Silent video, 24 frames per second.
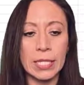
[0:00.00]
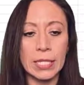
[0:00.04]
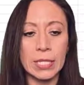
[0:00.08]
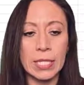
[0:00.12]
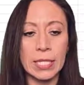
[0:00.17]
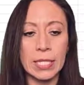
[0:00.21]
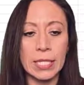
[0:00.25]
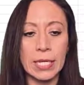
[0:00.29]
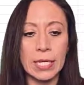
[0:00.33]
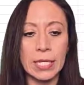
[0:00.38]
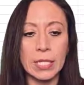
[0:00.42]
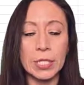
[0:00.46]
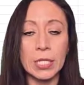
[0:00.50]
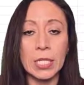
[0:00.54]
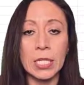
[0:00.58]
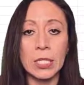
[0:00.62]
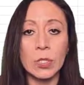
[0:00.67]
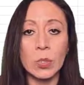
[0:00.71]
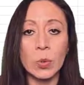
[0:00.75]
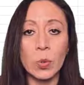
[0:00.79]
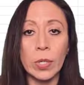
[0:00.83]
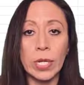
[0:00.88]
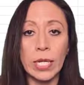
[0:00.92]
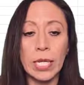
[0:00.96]
18,
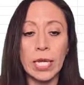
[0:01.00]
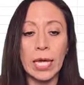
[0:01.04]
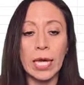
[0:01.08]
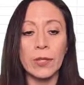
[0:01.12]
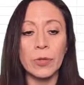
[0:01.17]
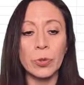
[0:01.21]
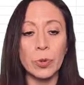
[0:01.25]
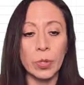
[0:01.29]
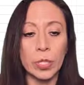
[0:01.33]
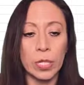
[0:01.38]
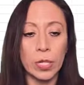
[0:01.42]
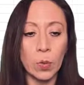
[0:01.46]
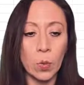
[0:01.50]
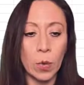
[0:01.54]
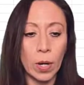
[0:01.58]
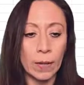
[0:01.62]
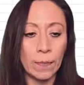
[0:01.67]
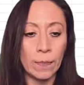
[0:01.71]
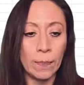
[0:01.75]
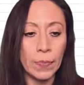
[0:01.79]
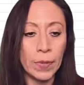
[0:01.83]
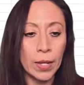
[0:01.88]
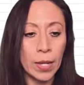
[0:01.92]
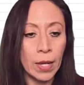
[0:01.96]
19, 20, and
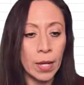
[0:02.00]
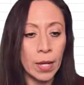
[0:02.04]
21.